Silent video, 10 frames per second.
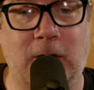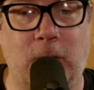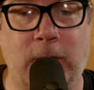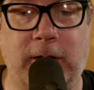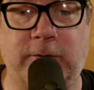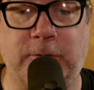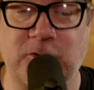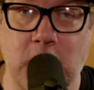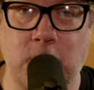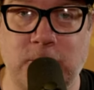Whereas with
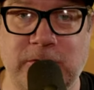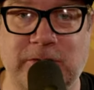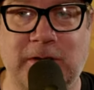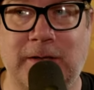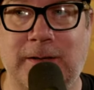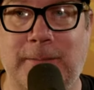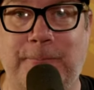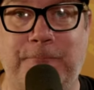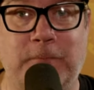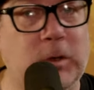Jones,
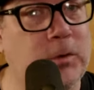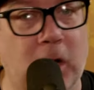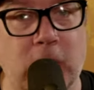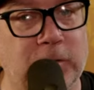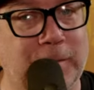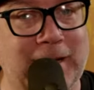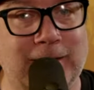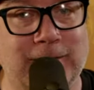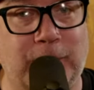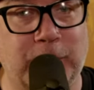who knows,
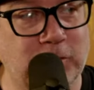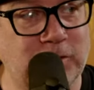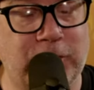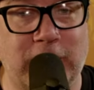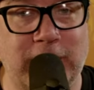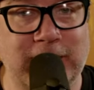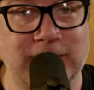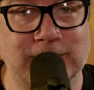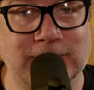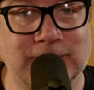man? Approaching 30,
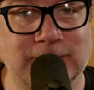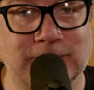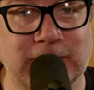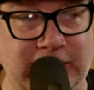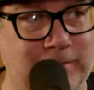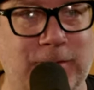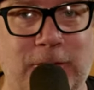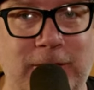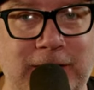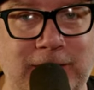hitting
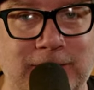30,